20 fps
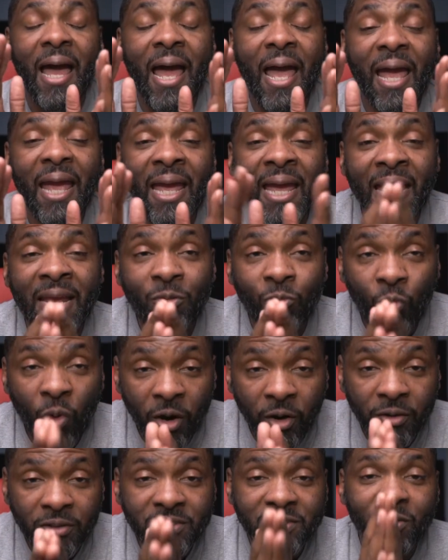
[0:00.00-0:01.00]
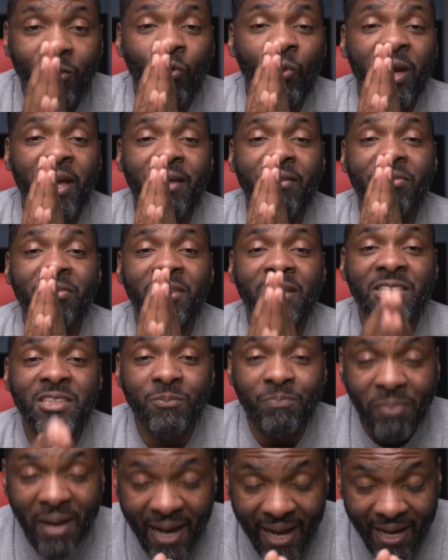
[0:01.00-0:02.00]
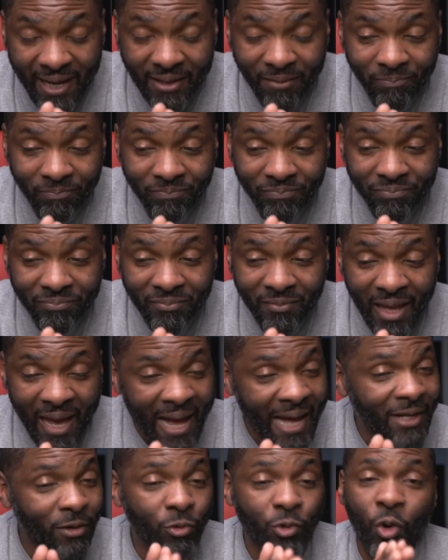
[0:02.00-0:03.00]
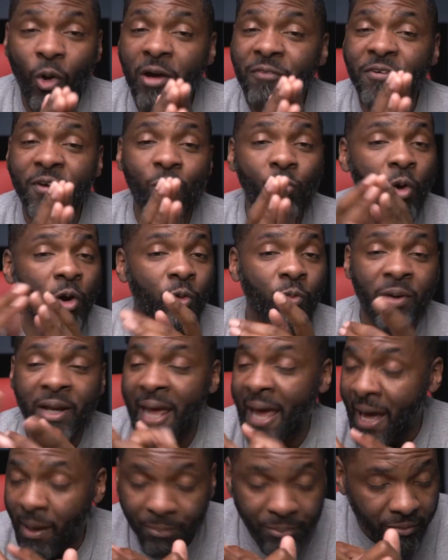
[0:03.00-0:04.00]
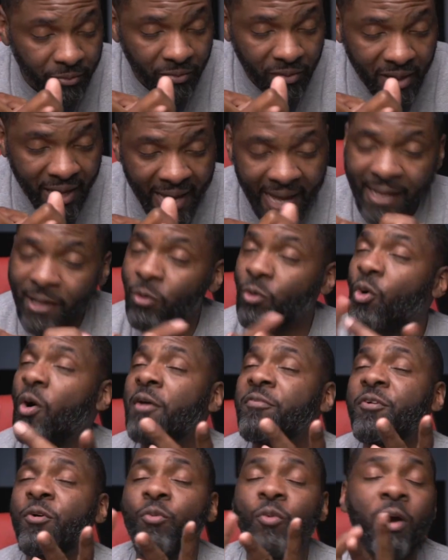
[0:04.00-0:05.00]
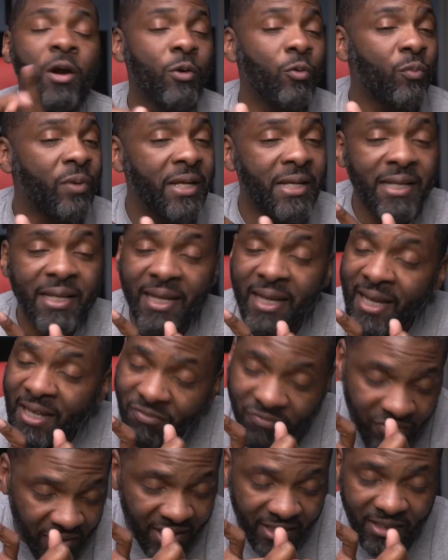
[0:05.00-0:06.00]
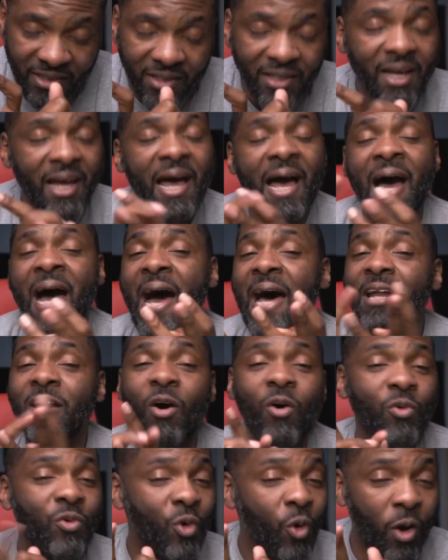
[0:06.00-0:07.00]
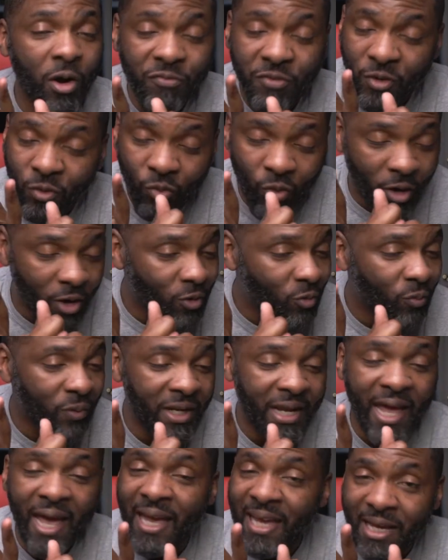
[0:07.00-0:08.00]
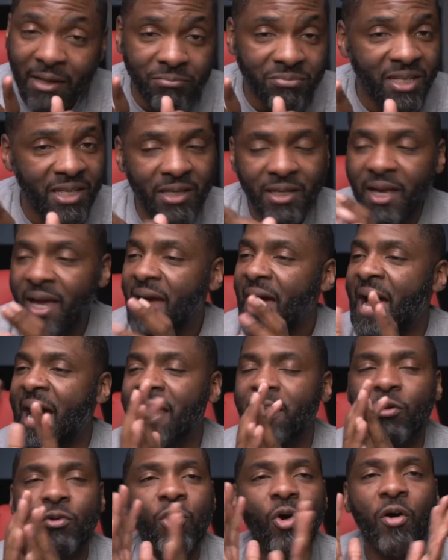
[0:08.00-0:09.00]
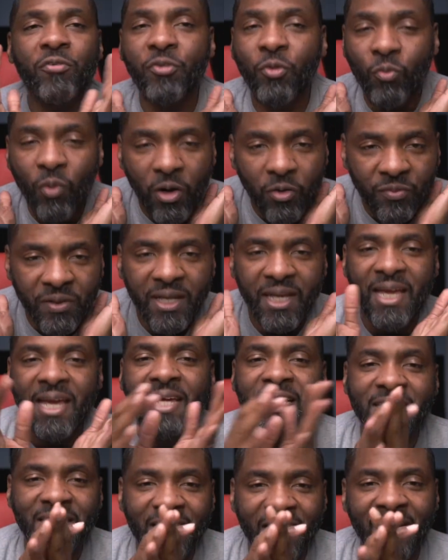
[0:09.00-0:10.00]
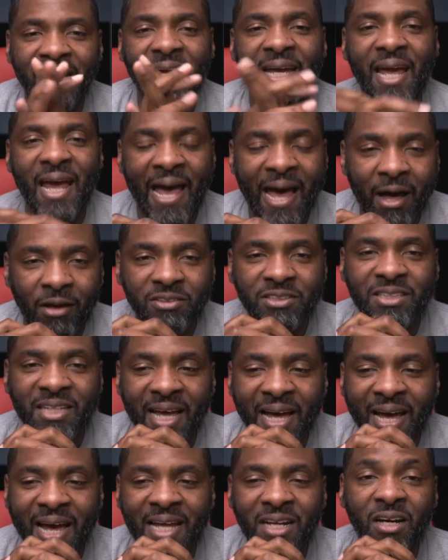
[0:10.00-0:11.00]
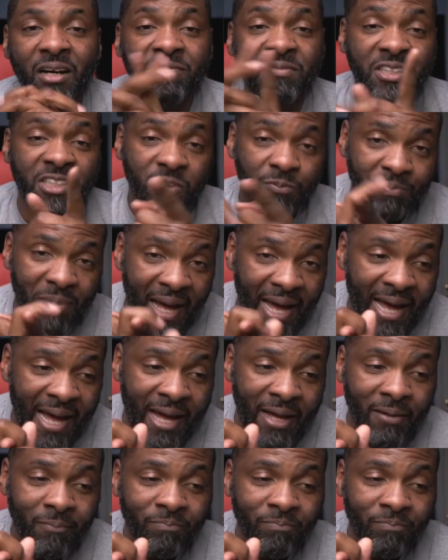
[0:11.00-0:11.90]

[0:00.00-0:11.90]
it works with the SPY. I don't know if it worked with Apple. I don't know if it worked with Nvidia. I don't know if it worked with AMD. I don't know if it worked with anything outside of the SPY,